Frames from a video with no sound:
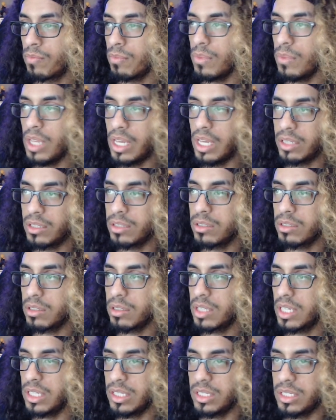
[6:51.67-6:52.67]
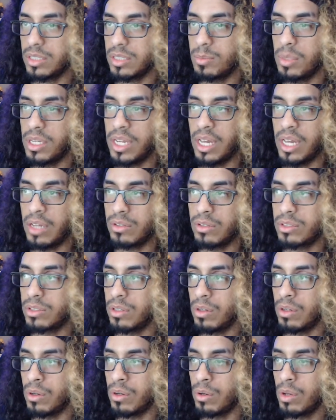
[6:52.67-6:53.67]
yeah, it does look like this has been out.
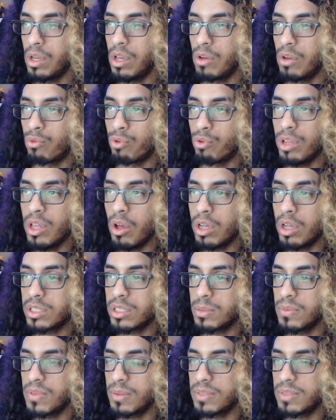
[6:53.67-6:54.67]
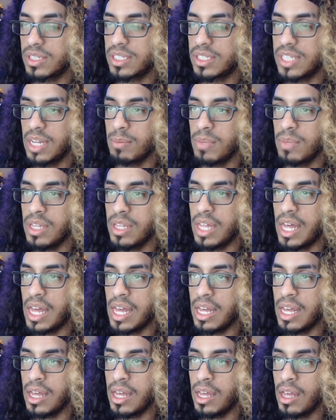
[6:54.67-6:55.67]
So really awesome of them to send me
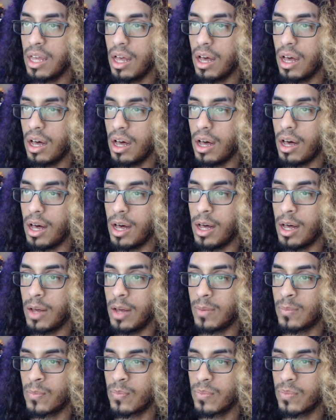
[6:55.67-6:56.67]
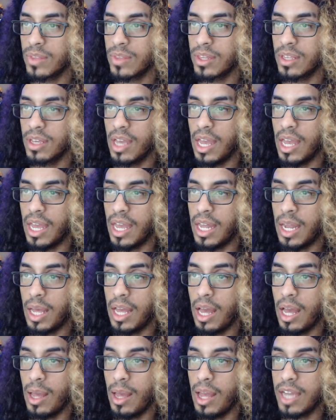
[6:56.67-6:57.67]
that. Um, and I,
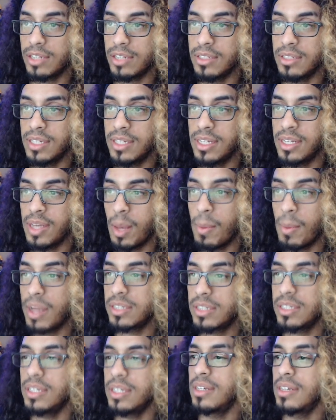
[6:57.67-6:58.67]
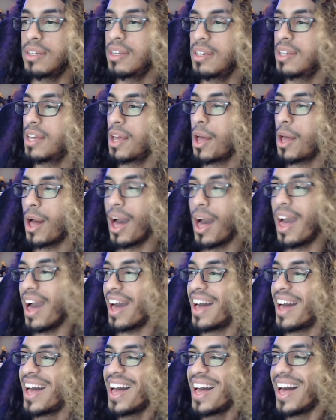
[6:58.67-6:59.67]
I actually, I'm actually.
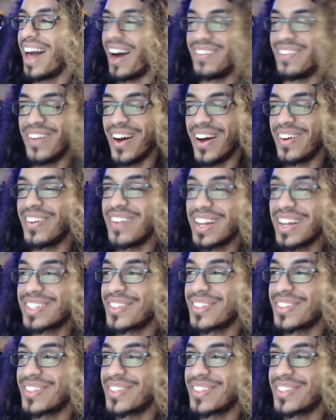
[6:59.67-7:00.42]
I'm, I'm actually